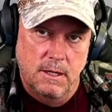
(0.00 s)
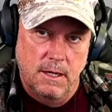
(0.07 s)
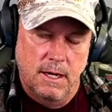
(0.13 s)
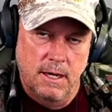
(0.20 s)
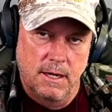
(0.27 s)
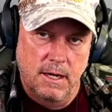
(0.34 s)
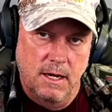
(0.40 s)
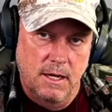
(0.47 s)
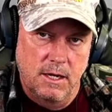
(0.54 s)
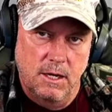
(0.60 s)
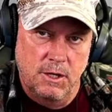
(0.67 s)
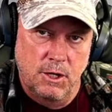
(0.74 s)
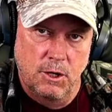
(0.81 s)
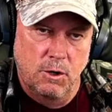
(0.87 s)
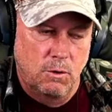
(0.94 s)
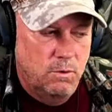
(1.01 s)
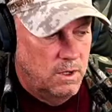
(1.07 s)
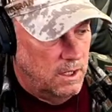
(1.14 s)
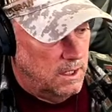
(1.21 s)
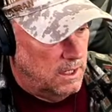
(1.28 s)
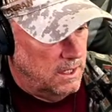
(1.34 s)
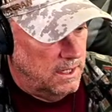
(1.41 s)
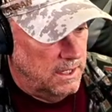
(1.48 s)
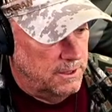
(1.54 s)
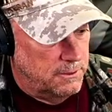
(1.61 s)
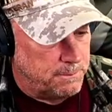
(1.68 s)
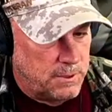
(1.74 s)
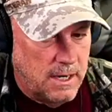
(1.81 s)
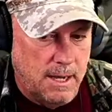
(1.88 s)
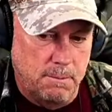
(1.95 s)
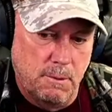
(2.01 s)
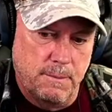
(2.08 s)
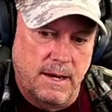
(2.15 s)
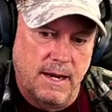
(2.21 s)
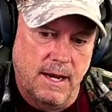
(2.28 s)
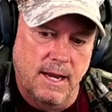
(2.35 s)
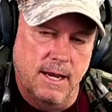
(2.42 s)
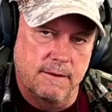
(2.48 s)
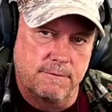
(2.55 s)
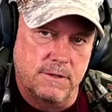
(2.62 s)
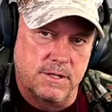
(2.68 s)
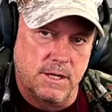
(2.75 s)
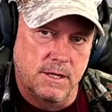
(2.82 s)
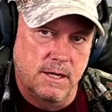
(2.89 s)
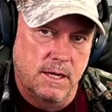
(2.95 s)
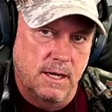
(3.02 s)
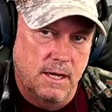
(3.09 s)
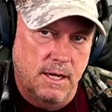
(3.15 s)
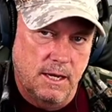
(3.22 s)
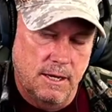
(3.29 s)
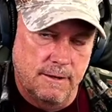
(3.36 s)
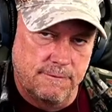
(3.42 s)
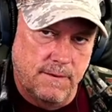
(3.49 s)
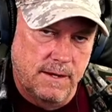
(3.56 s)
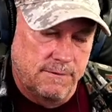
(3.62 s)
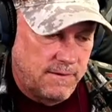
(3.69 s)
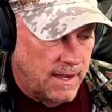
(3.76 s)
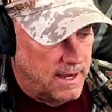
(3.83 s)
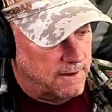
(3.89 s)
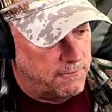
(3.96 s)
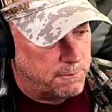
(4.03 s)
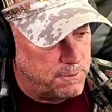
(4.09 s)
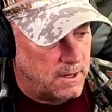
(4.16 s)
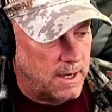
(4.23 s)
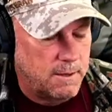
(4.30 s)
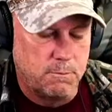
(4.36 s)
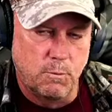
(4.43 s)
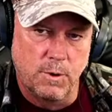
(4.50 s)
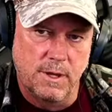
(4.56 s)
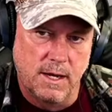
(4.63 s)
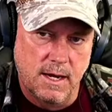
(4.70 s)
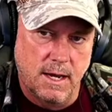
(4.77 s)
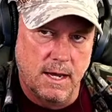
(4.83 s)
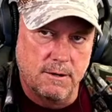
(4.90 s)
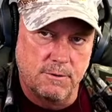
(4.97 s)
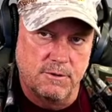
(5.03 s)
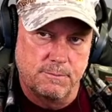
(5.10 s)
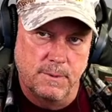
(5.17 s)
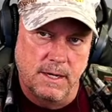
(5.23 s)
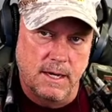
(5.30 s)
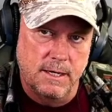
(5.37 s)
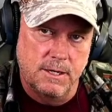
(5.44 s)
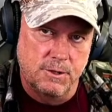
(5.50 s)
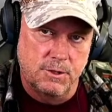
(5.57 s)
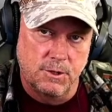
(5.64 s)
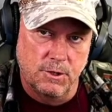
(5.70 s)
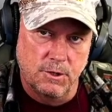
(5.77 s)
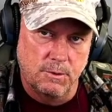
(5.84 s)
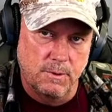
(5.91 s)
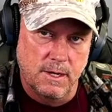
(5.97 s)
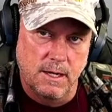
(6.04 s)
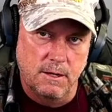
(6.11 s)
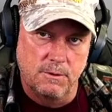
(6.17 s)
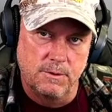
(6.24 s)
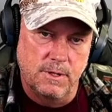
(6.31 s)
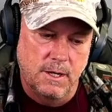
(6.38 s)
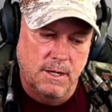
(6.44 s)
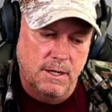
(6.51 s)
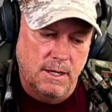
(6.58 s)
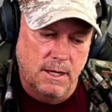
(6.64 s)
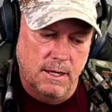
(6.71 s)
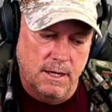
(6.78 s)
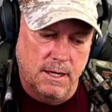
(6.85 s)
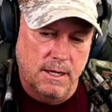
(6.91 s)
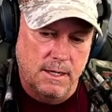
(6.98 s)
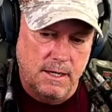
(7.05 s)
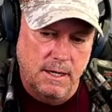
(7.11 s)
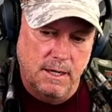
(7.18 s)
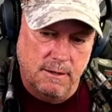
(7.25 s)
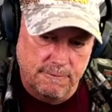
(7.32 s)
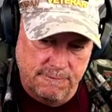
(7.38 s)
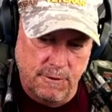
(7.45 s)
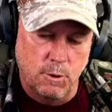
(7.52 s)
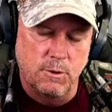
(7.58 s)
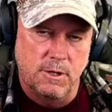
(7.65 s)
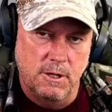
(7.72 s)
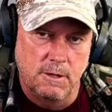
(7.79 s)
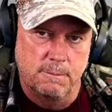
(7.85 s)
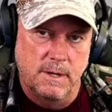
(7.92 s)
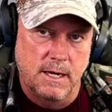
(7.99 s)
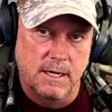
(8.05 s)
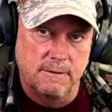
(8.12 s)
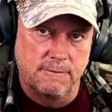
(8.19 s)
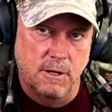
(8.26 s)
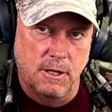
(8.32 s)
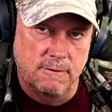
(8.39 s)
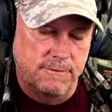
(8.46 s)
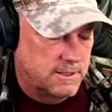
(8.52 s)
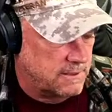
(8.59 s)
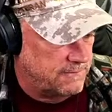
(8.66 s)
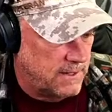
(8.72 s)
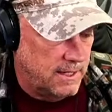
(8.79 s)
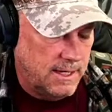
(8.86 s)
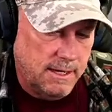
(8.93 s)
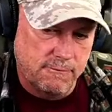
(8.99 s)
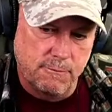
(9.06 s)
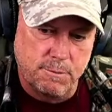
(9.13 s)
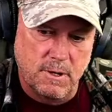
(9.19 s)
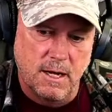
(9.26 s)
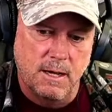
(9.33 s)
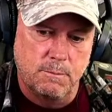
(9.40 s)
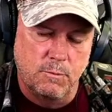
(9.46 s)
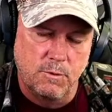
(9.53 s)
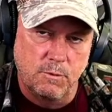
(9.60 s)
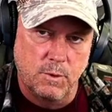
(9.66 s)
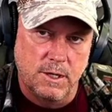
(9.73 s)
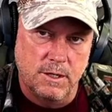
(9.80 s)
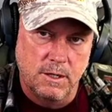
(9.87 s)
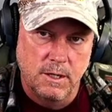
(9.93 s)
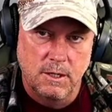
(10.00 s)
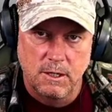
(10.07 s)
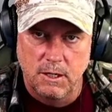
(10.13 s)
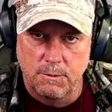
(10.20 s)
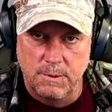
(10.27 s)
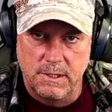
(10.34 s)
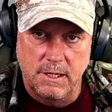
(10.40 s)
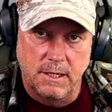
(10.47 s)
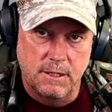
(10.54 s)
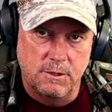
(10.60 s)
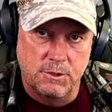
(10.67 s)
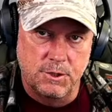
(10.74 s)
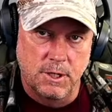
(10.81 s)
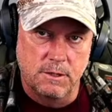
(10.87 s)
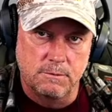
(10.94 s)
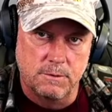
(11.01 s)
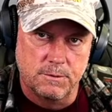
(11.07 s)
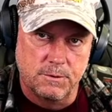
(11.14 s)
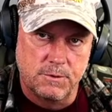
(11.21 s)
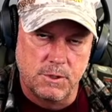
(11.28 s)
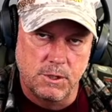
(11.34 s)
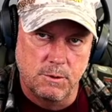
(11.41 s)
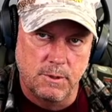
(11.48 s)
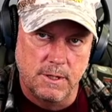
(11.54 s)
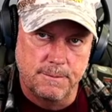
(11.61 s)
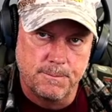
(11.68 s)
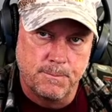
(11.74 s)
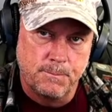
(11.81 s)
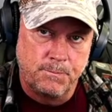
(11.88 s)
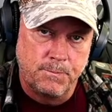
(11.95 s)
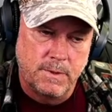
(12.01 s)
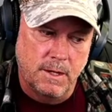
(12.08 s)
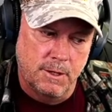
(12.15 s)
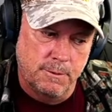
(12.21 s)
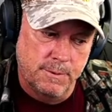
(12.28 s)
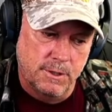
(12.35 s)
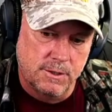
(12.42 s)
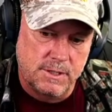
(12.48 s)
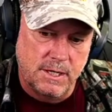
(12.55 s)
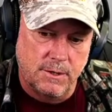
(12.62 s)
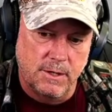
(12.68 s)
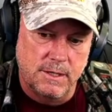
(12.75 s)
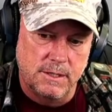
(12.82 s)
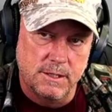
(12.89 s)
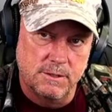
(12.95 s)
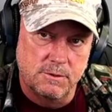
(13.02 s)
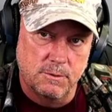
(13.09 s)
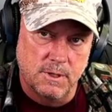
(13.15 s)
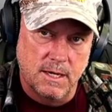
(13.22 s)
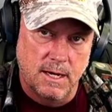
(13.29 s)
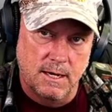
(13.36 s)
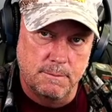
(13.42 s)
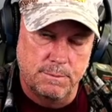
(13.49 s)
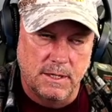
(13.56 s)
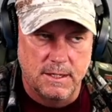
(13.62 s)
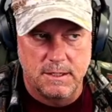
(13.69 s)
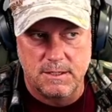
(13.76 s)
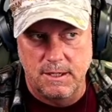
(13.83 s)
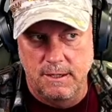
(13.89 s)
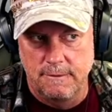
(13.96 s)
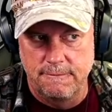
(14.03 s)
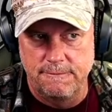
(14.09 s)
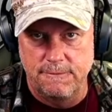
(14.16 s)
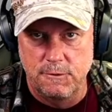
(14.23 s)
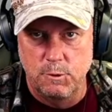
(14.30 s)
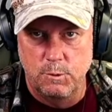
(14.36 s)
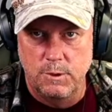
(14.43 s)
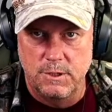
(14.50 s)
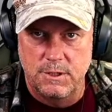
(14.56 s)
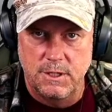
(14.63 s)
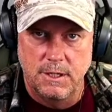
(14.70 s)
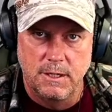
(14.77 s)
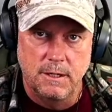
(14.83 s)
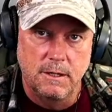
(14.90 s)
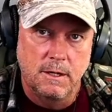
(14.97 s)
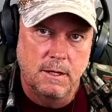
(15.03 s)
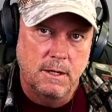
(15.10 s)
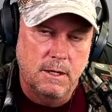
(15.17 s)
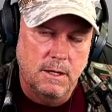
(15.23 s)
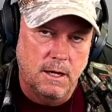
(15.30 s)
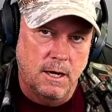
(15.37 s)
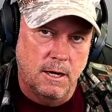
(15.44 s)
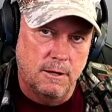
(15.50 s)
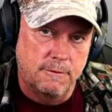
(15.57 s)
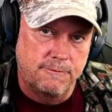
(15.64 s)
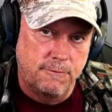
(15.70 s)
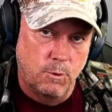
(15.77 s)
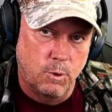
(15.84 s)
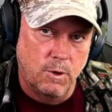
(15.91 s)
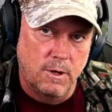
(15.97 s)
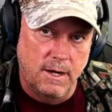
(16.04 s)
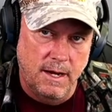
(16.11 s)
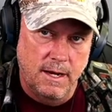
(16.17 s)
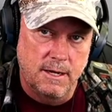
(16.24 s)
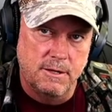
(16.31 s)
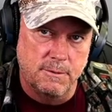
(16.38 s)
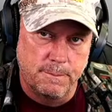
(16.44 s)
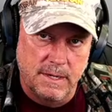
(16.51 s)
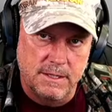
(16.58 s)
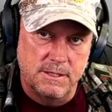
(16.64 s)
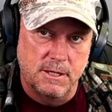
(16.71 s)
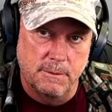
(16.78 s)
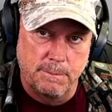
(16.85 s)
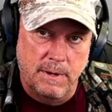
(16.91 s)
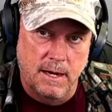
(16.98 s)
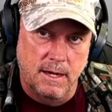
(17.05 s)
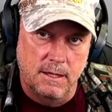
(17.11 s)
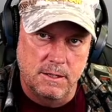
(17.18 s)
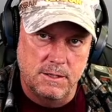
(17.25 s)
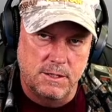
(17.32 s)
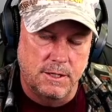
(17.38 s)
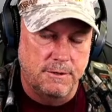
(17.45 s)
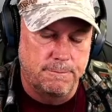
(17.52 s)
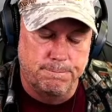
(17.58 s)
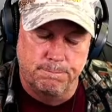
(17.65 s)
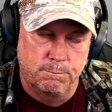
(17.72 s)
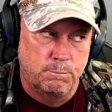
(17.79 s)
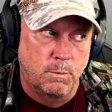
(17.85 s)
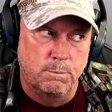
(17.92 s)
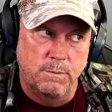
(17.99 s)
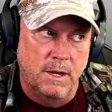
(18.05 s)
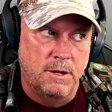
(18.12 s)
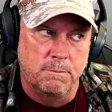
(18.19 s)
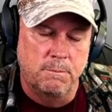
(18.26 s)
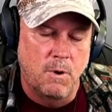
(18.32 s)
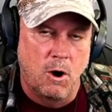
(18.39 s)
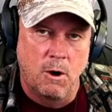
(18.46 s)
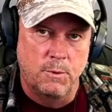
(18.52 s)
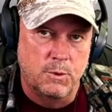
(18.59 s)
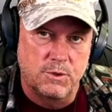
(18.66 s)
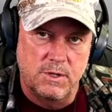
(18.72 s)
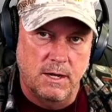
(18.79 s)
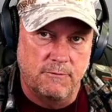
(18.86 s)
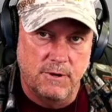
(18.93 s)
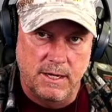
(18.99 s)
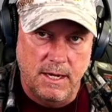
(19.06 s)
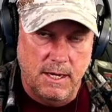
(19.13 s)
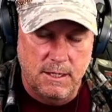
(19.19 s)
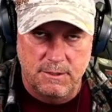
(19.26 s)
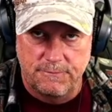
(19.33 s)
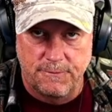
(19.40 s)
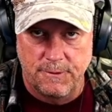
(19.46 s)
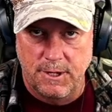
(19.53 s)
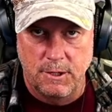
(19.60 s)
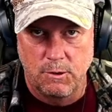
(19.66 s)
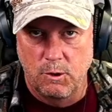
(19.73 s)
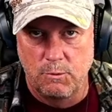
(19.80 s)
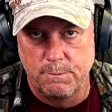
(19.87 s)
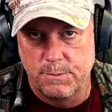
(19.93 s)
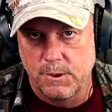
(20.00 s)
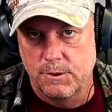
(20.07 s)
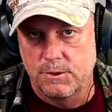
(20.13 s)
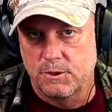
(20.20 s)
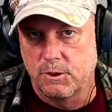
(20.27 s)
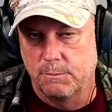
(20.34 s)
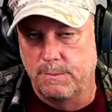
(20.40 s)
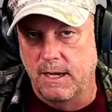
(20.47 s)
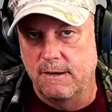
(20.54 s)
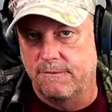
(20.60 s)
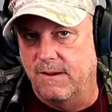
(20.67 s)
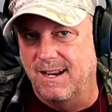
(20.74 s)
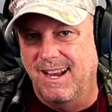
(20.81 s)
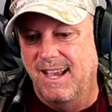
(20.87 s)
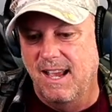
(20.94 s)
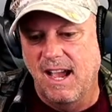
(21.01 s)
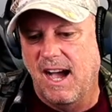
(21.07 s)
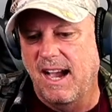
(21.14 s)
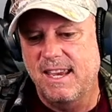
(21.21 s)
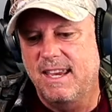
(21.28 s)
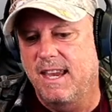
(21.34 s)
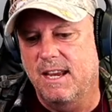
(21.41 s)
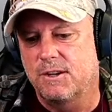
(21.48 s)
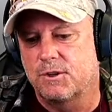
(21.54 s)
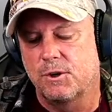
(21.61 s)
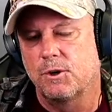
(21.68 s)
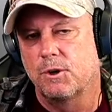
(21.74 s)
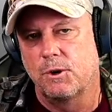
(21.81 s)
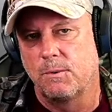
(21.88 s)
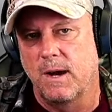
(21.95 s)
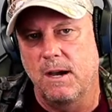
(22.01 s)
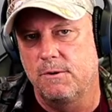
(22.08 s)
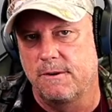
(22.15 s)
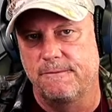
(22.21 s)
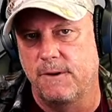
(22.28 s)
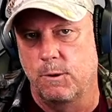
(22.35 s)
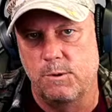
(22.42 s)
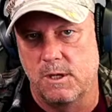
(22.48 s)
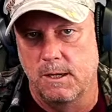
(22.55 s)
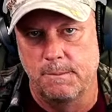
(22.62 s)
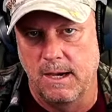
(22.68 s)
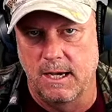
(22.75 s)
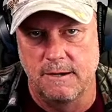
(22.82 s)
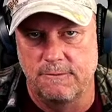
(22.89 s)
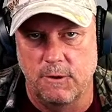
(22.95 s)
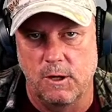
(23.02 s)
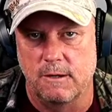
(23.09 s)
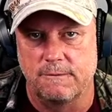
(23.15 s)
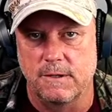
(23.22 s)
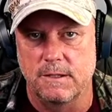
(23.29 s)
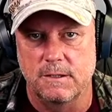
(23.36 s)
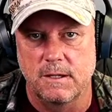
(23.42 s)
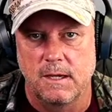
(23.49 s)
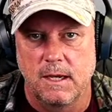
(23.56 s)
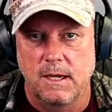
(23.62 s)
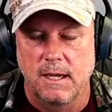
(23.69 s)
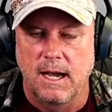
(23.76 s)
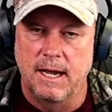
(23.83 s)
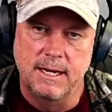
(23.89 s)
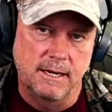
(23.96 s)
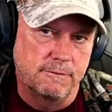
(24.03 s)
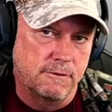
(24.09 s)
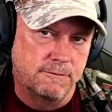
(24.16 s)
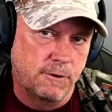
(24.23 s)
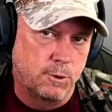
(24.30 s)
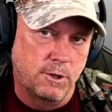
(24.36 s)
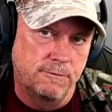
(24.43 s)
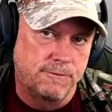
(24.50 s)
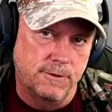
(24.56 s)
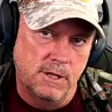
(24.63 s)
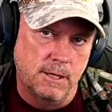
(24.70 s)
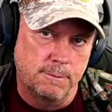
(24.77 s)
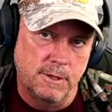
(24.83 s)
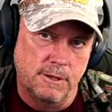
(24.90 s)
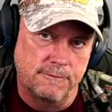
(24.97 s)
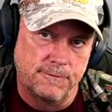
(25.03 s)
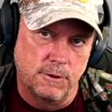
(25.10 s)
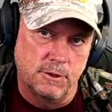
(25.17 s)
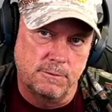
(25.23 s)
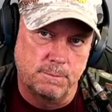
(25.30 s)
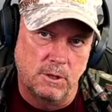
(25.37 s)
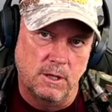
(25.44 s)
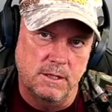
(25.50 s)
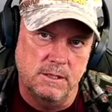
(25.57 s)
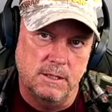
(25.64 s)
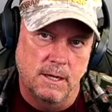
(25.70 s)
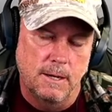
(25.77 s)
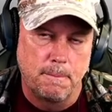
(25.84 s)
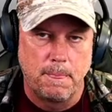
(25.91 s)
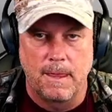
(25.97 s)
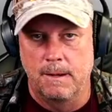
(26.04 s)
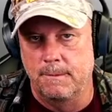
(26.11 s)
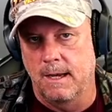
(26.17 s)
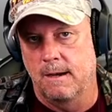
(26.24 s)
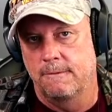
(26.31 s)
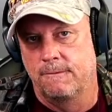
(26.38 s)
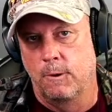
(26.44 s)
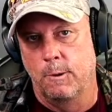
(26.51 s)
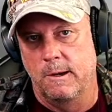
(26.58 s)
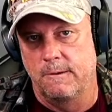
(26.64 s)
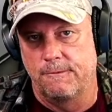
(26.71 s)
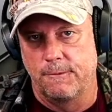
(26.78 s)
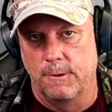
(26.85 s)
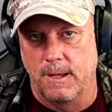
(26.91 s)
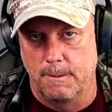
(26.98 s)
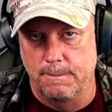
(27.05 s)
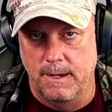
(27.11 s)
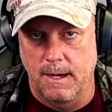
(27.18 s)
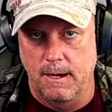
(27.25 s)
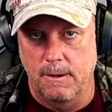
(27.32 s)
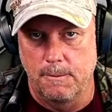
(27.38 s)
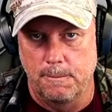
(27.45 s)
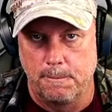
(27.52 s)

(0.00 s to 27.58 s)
And, you know, the problem I have is that if I have a problem with a congressman, I can turn around and I can vote him out of office. If I have a problem with what a retired general is doing in the military-industrial complex, influencing our foreign and domestic policy in almost every case for their own personal benefit, I can't turn around and vote them out of office. I never voted for them in the first place. I'm not voting for them now.